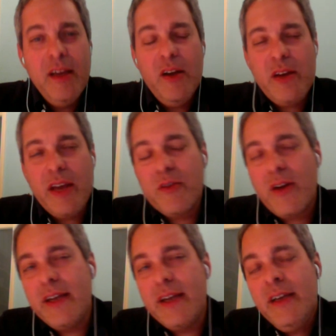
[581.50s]
Okay,
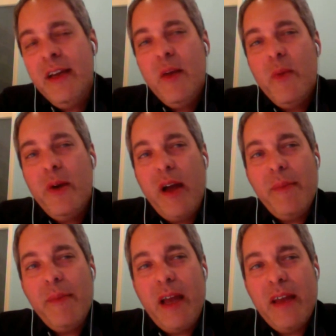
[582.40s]
great. Well, I
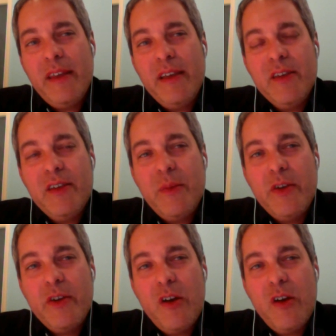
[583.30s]
mean, I think, you know, when
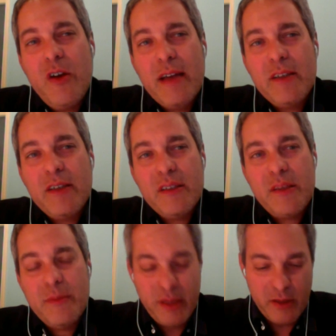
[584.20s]
you go back to
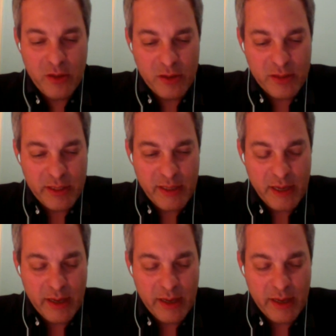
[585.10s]
some of the early